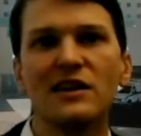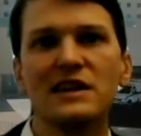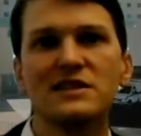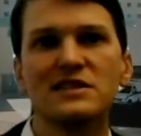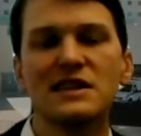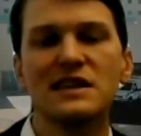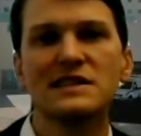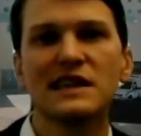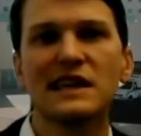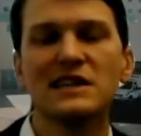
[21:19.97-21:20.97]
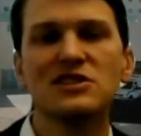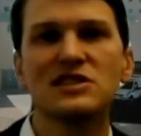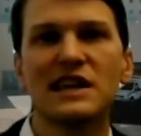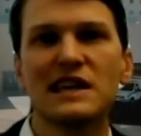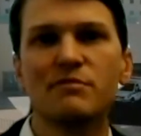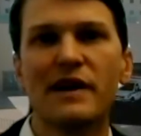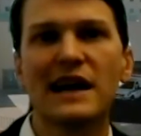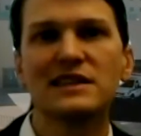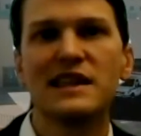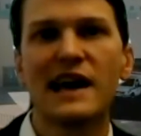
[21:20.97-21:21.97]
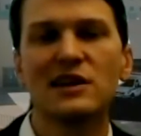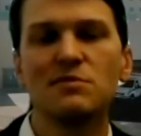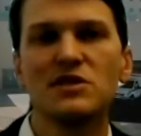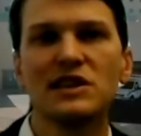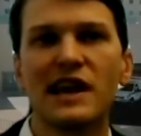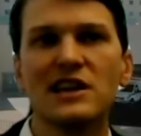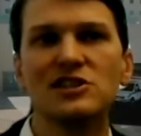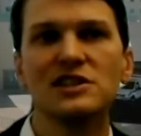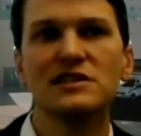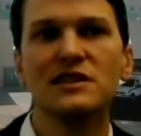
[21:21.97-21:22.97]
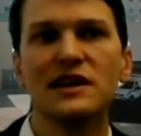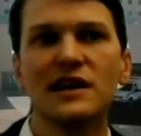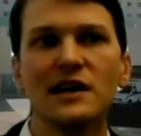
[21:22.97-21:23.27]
is again just getting back to that communication.